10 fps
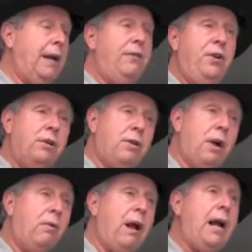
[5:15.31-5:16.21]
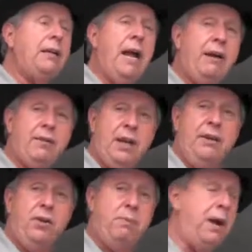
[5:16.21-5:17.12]
if you're trail riding and have to
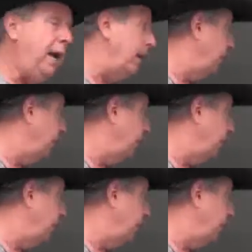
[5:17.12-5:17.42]
leave your pet,